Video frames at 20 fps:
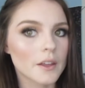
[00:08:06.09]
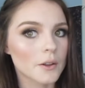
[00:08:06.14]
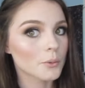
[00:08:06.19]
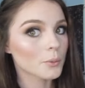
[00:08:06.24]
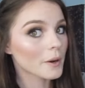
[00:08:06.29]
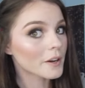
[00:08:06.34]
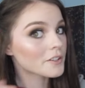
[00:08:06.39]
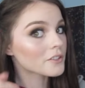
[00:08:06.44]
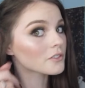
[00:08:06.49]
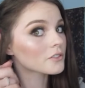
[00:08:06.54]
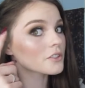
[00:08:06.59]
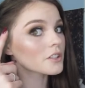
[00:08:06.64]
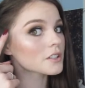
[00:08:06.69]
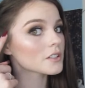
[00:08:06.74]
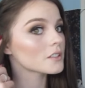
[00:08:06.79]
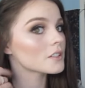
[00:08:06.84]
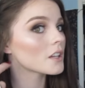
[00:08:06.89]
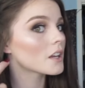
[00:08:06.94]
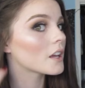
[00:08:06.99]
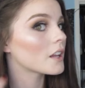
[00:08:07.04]
then Rachel
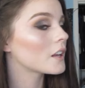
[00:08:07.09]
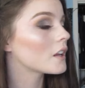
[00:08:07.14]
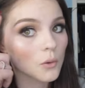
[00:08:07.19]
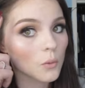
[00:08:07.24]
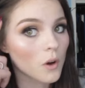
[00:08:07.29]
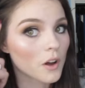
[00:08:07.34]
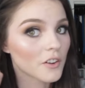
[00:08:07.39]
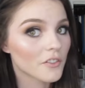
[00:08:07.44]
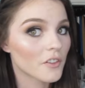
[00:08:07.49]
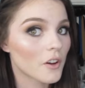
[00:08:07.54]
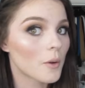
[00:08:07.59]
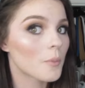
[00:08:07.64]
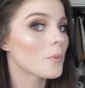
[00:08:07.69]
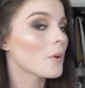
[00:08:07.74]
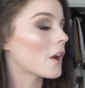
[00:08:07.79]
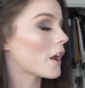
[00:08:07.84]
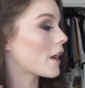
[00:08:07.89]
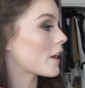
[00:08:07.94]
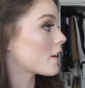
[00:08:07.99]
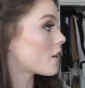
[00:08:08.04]
just did a waterfall
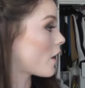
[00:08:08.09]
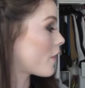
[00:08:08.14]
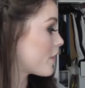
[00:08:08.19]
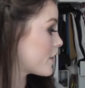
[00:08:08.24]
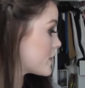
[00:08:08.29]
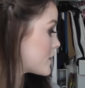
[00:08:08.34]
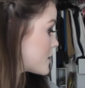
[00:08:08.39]
braid on the